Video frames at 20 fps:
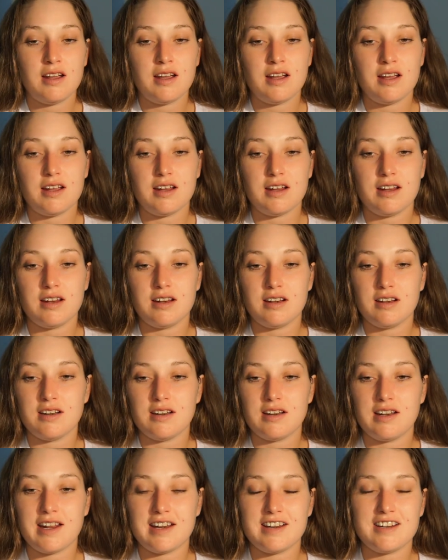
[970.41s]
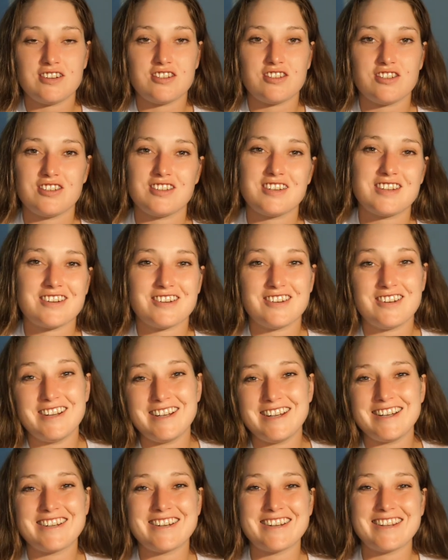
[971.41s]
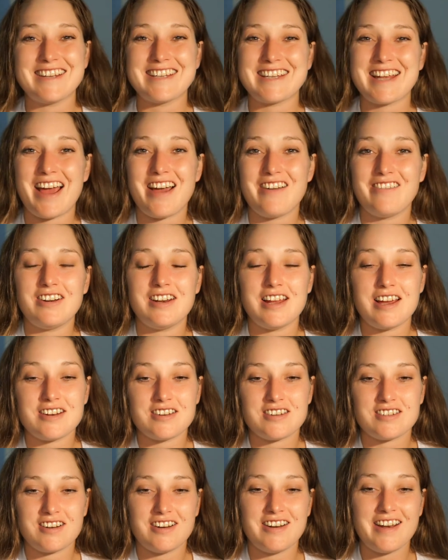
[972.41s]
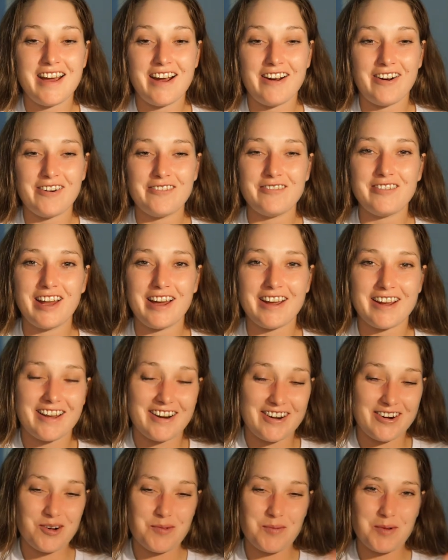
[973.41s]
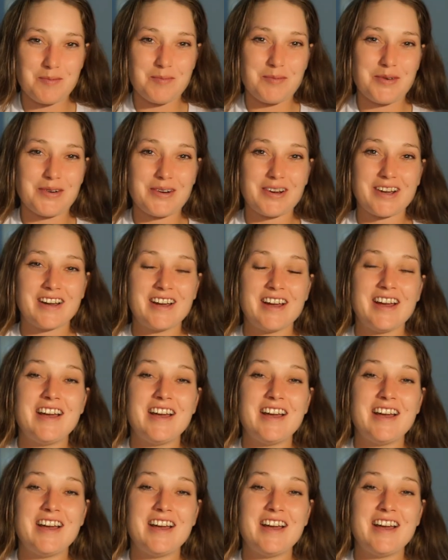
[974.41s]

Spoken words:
And then it just turned into this avalanche, and now I'm like an open book.